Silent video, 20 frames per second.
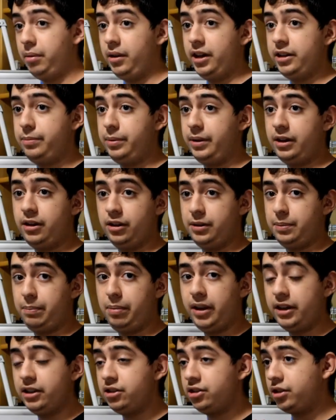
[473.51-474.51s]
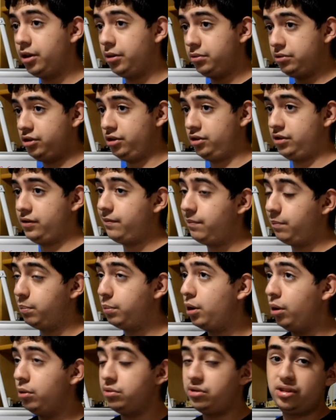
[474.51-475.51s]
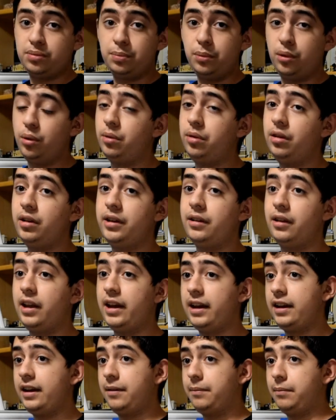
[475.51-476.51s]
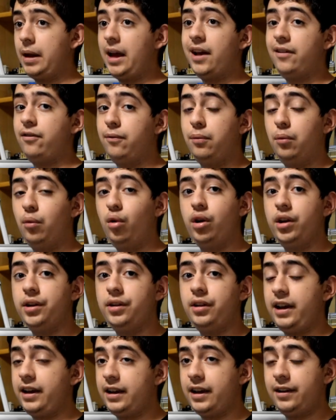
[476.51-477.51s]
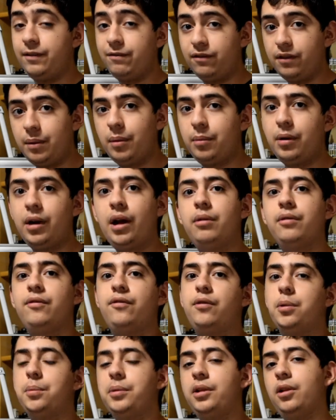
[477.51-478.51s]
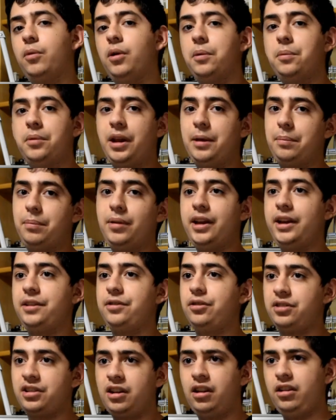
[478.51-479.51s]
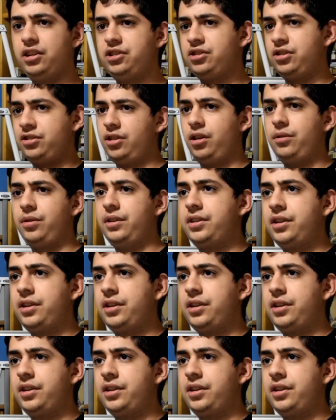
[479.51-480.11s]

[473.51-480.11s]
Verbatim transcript: plates, because plates don't just go smoothly like F1. Like, in, remember how in Formula 1 when I played, there's collisions all the